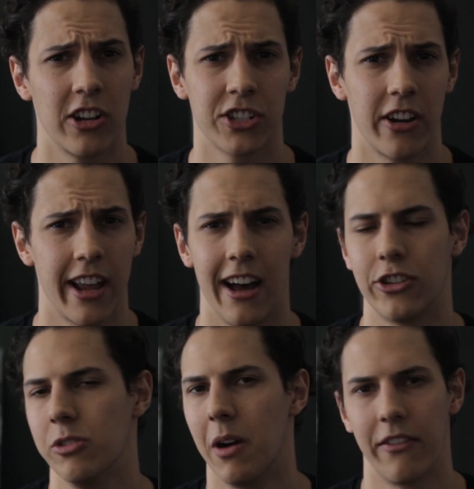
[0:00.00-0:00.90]
starting out,
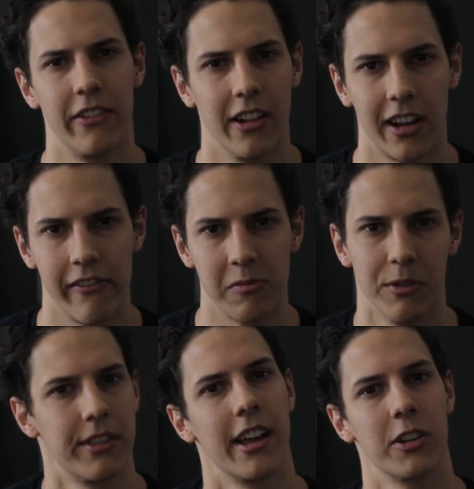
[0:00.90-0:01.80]
you might feel uncomfortable
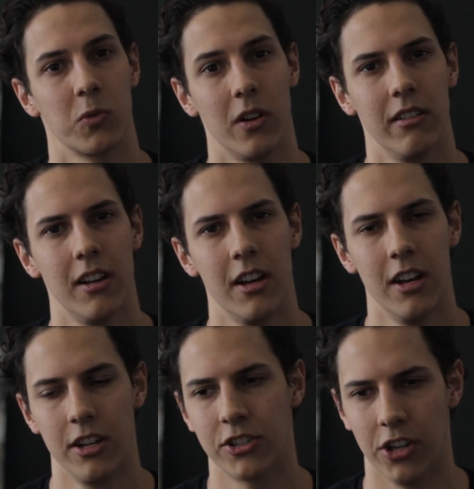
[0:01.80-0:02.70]
with that as well.
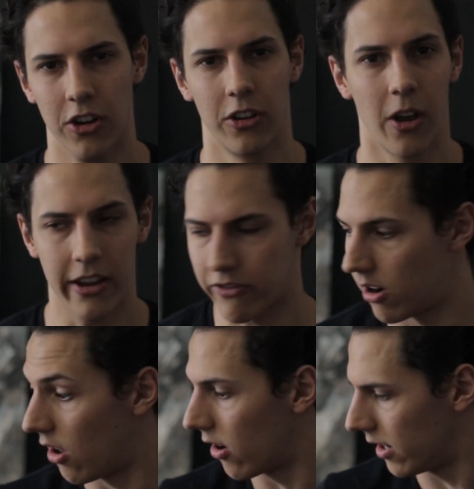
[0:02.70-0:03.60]
So going for a
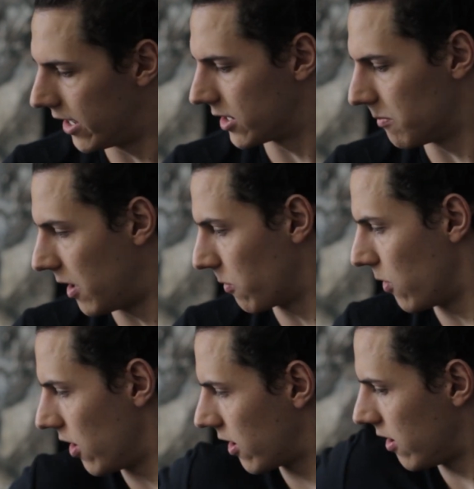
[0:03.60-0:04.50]
longer lens might
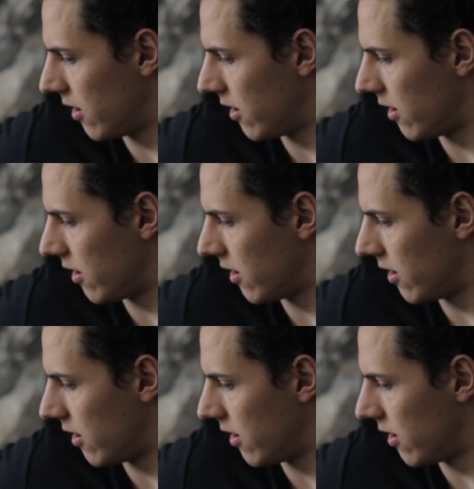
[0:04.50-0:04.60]
work.